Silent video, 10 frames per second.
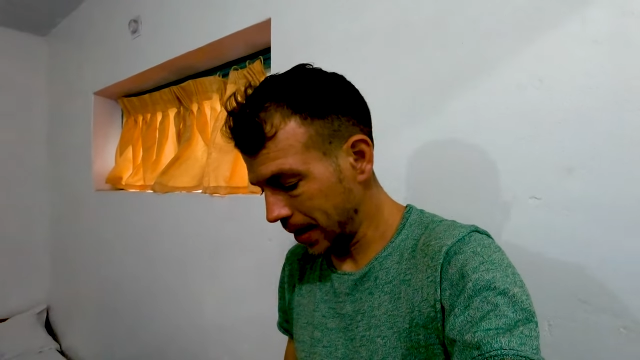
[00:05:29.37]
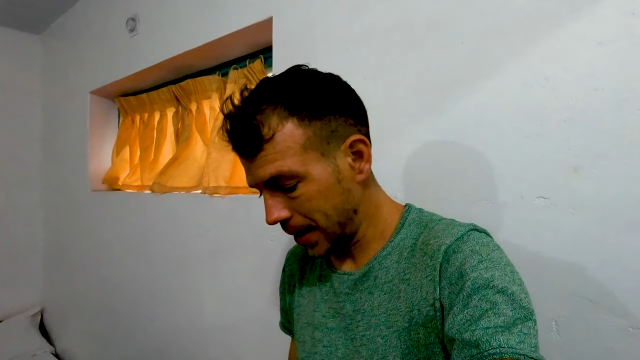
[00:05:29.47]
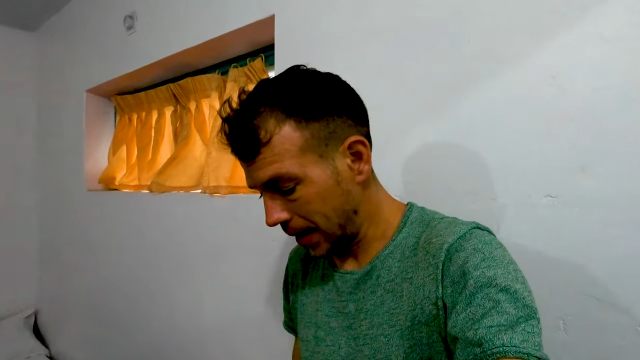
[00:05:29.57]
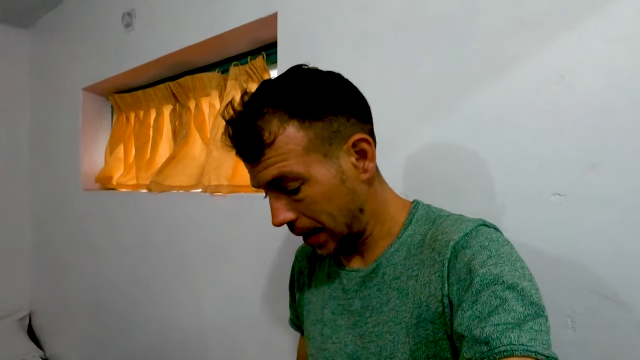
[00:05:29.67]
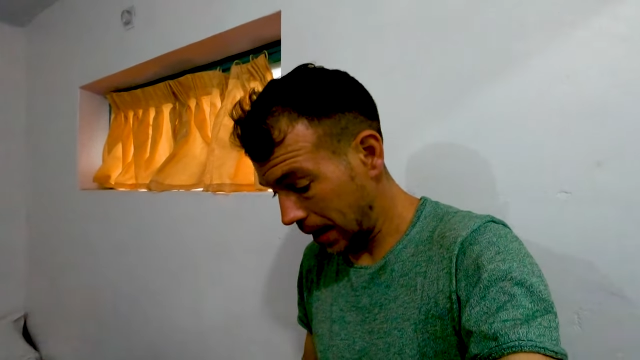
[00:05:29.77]

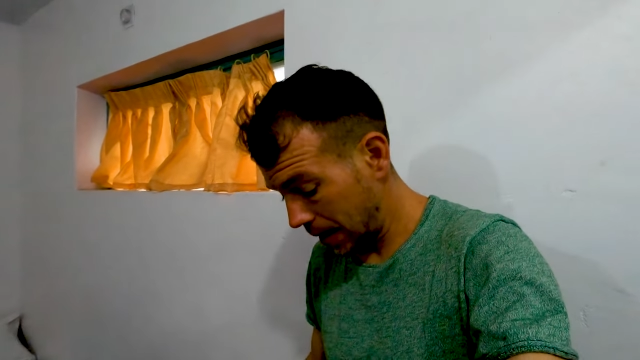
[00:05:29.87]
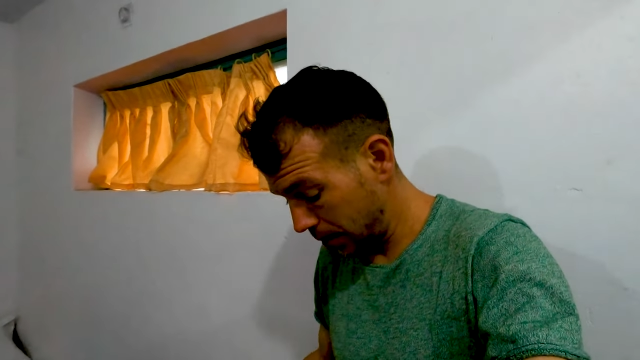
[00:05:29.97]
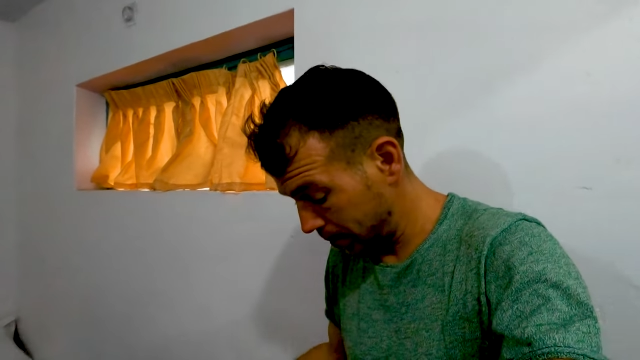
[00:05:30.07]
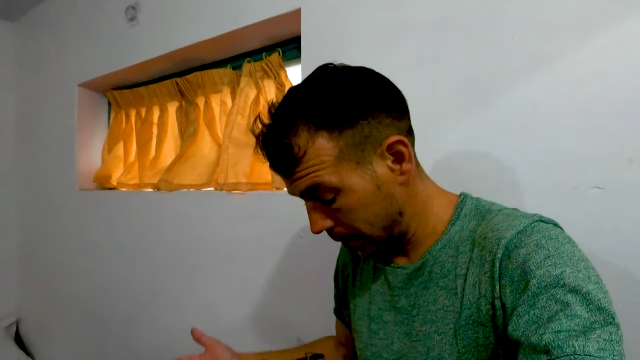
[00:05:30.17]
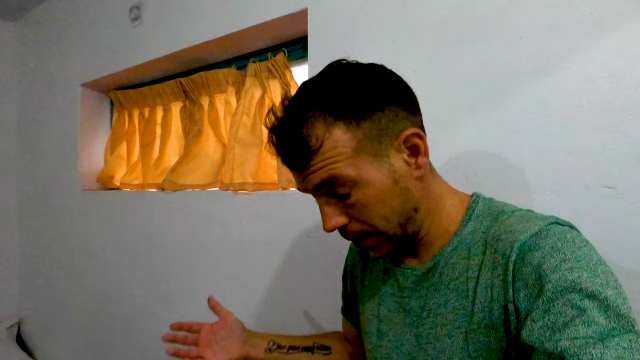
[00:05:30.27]
I
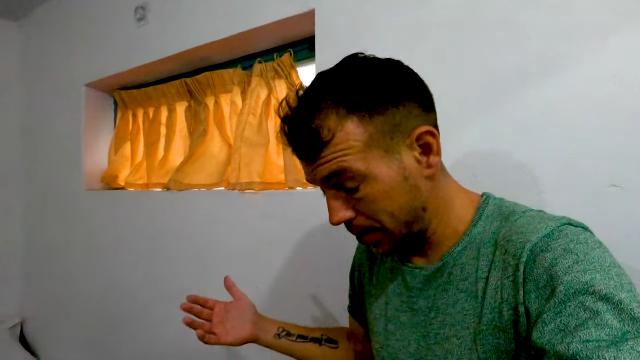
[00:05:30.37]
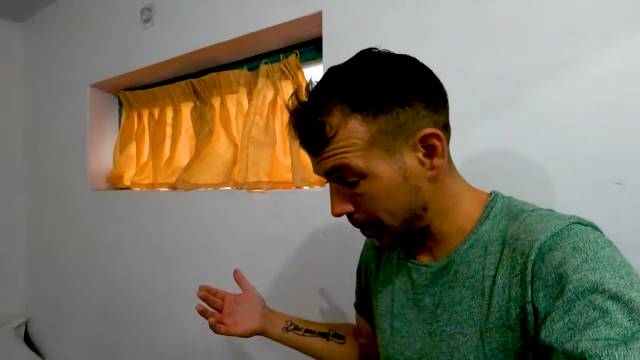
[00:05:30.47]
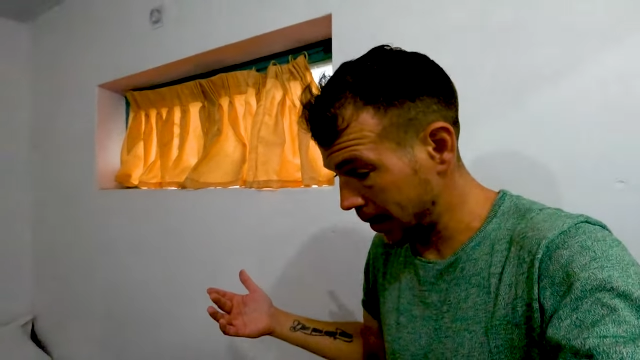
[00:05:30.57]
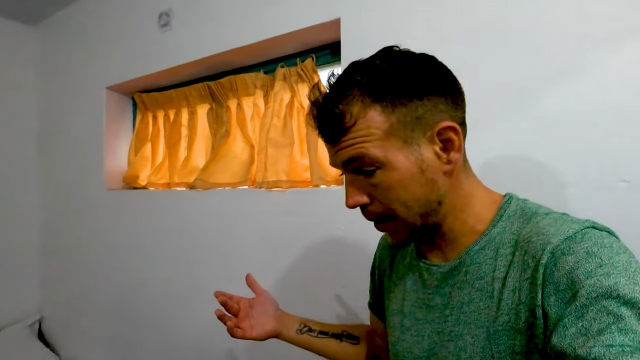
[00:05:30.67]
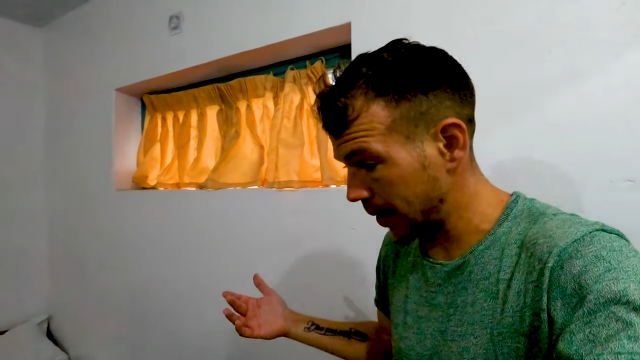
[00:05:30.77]
hope not,
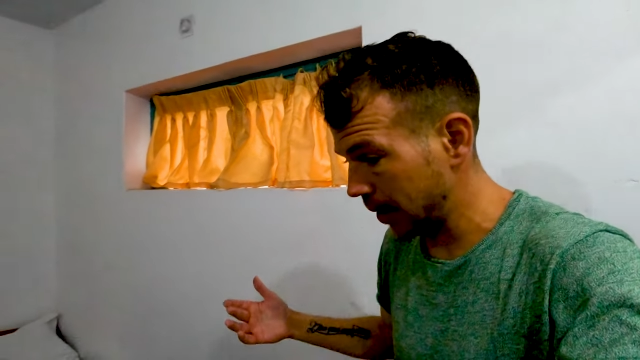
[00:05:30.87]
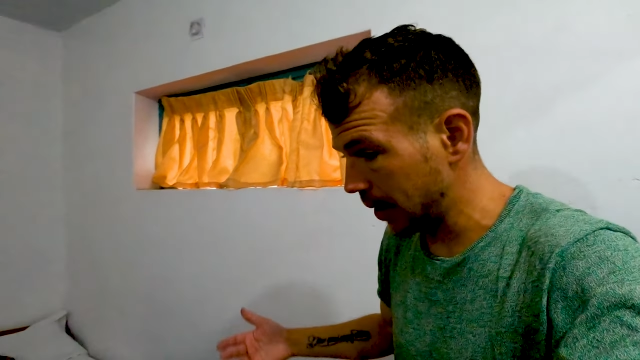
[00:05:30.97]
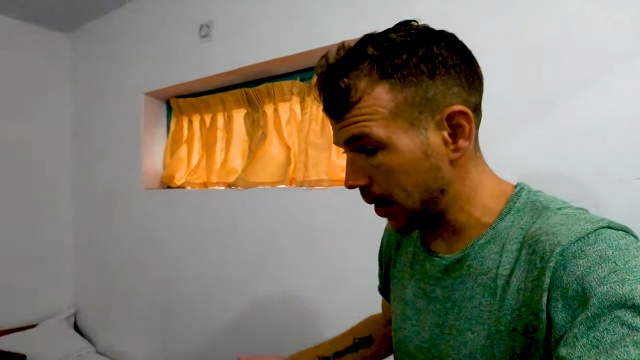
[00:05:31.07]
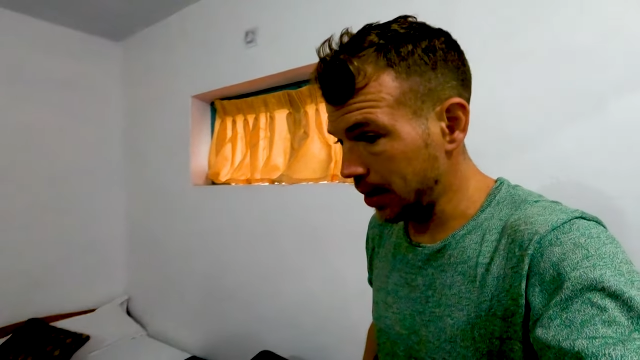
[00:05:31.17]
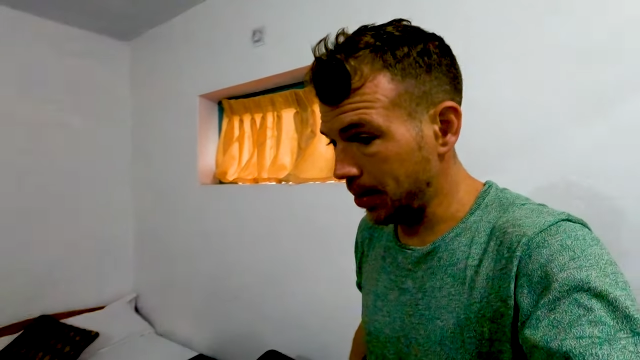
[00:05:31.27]
but
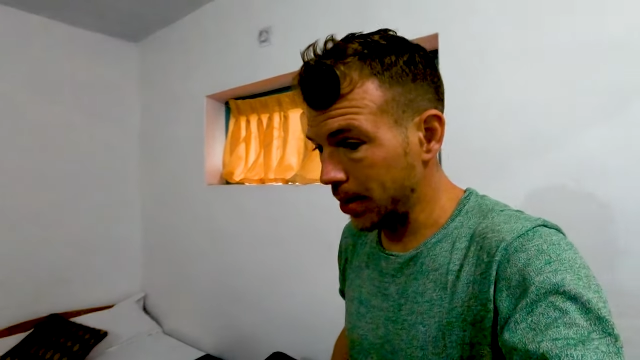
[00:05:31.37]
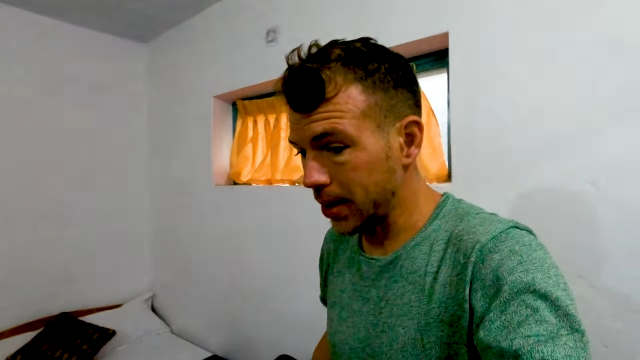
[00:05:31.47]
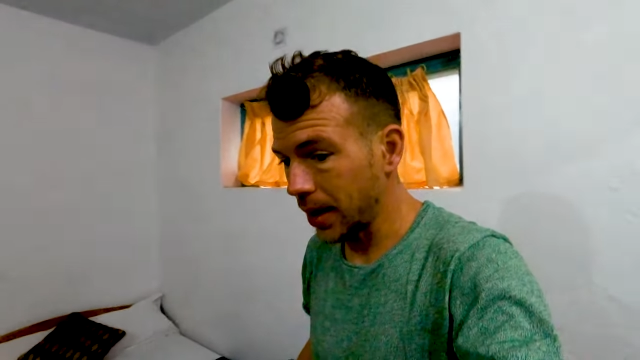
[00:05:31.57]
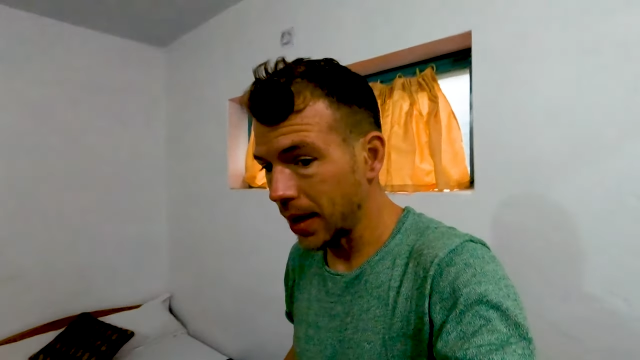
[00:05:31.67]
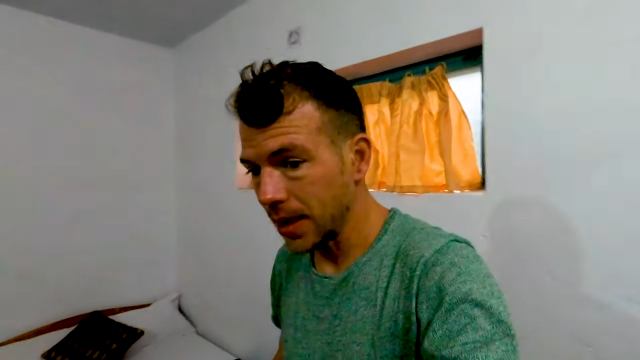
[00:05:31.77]
there's not
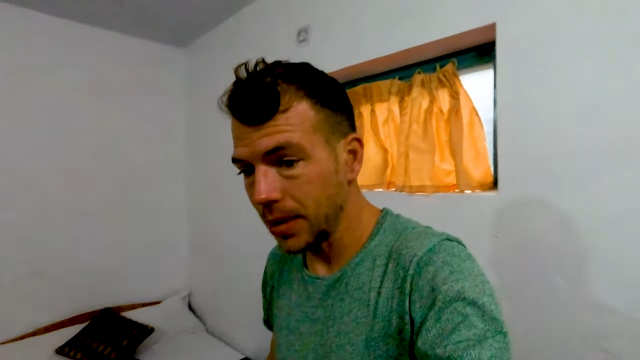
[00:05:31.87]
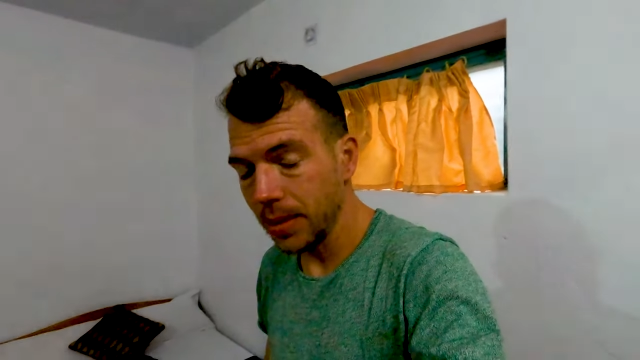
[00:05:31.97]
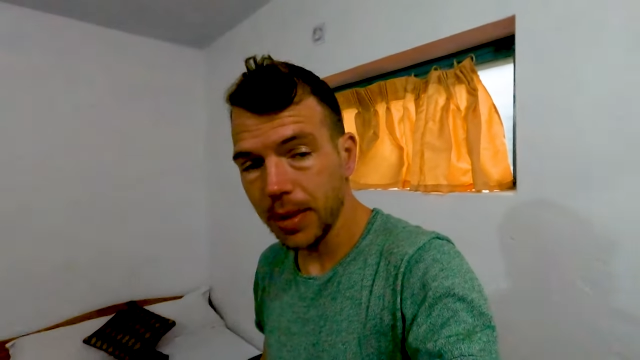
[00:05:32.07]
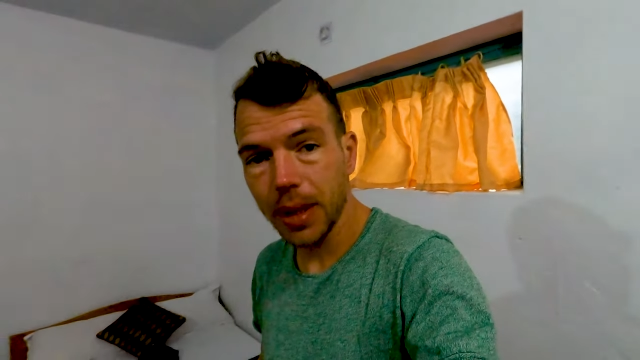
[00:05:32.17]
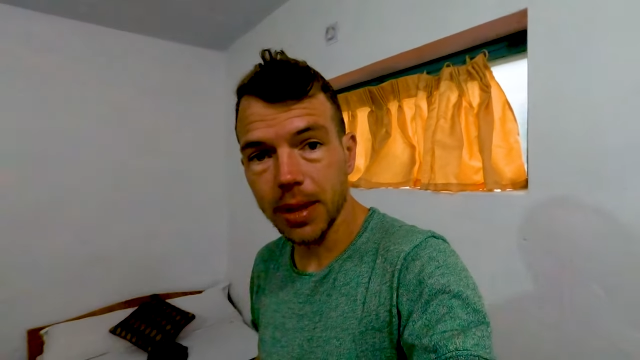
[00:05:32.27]
much I can
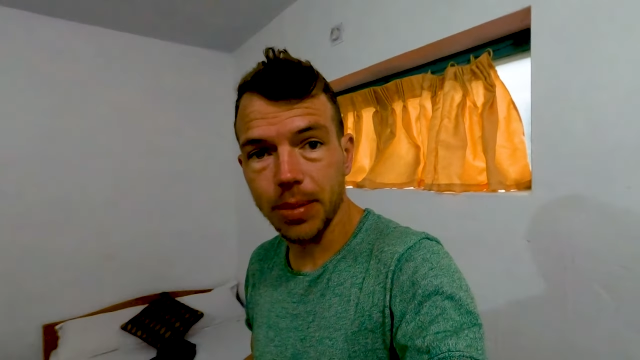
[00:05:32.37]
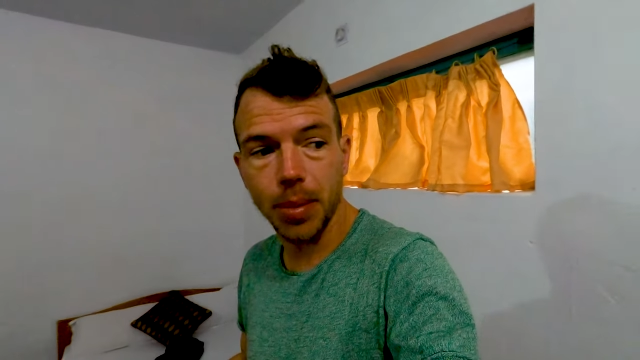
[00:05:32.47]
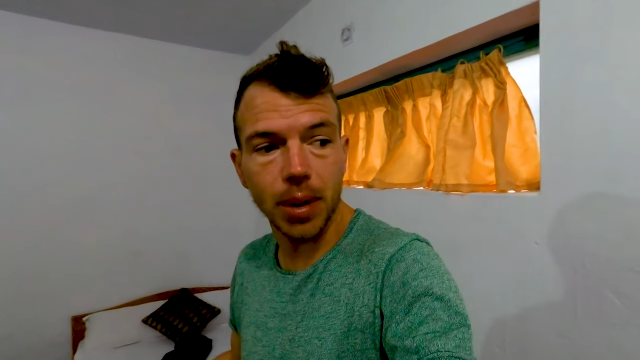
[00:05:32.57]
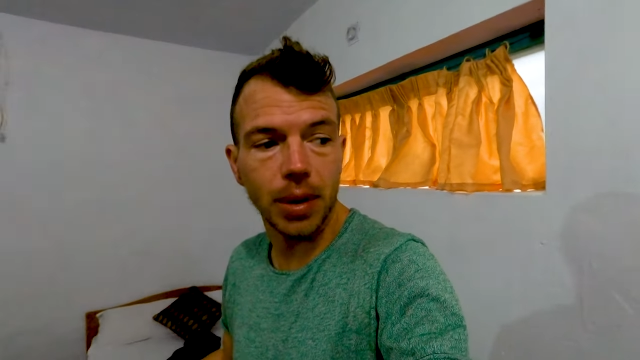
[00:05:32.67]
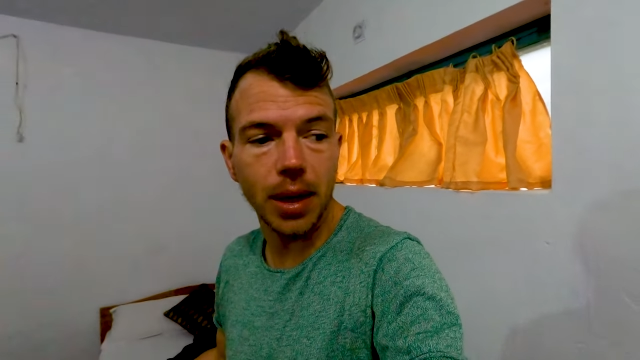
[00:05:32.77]
do against
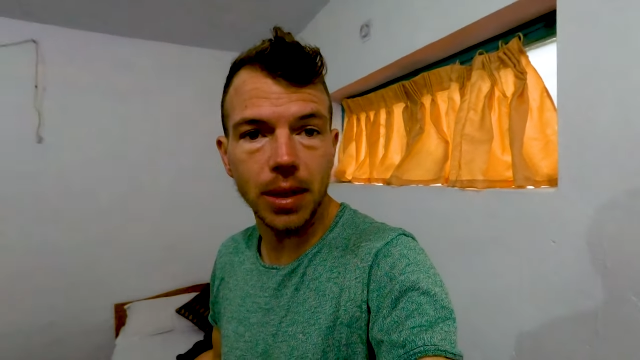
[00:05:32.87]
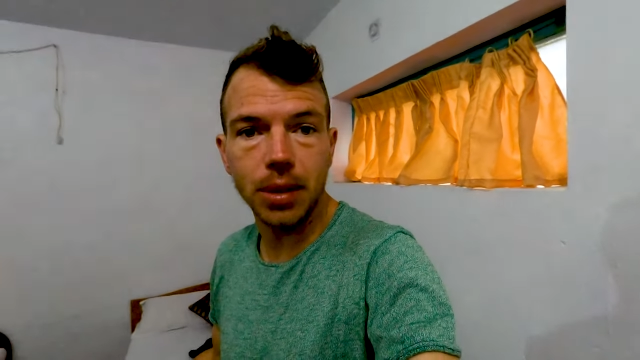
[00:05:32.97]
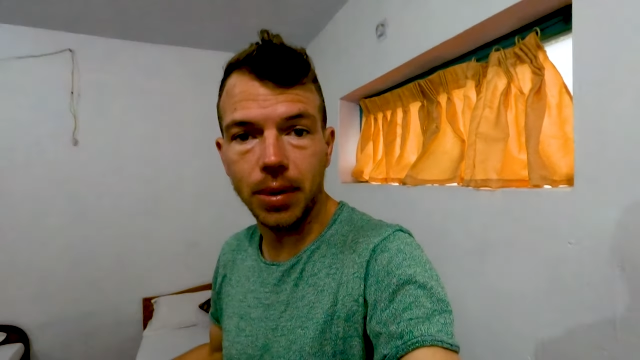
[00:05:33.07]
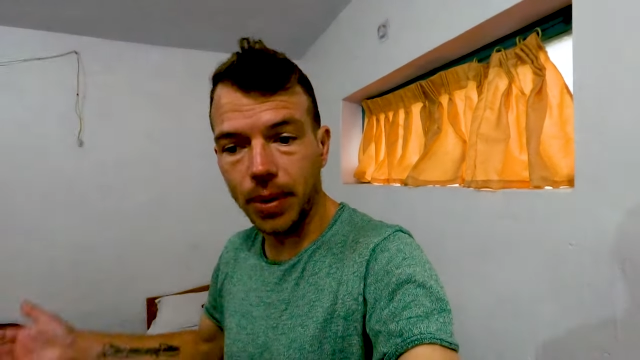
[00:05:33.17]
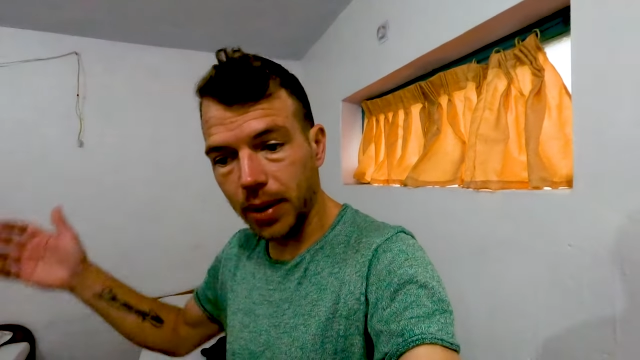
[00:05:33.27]
Mother
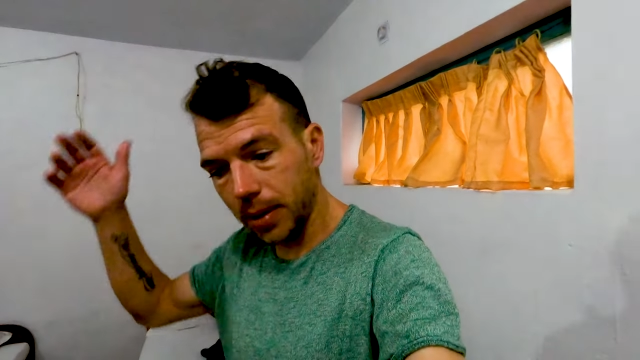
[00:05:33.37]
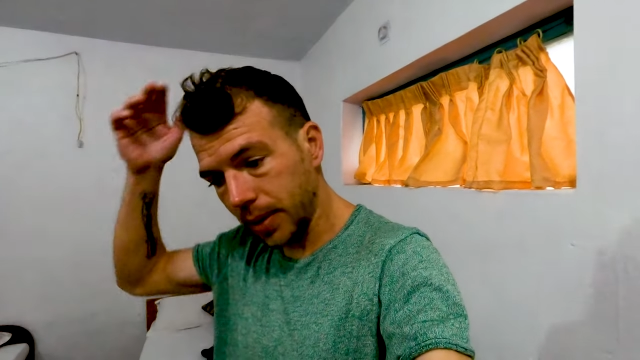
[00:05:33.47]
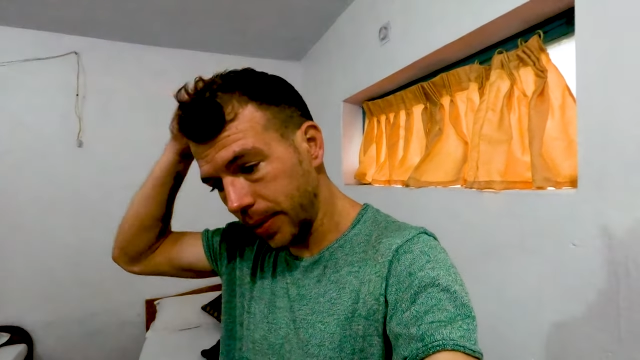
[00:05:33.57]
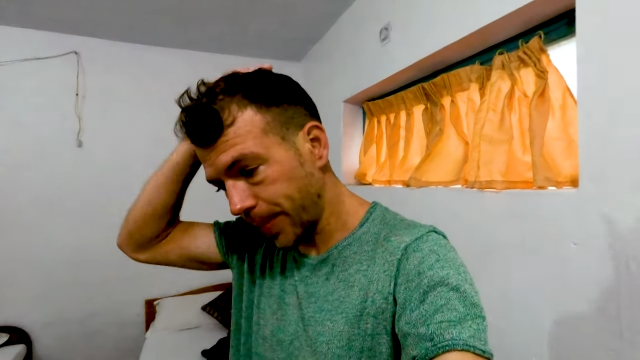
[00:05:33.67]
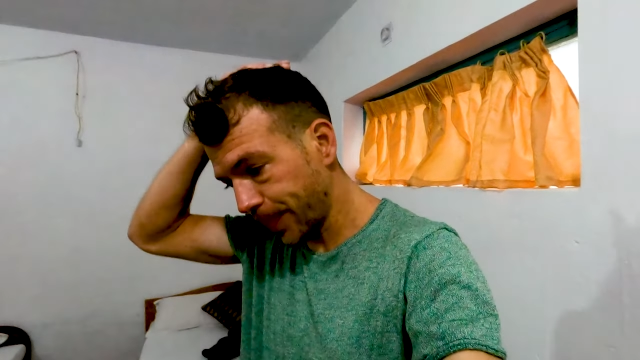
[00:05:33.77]
Nature, right?
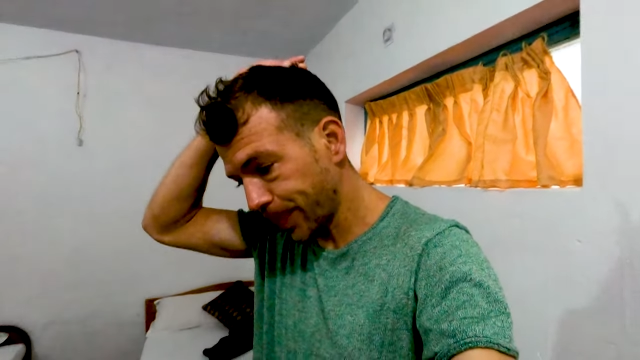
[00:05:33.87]
So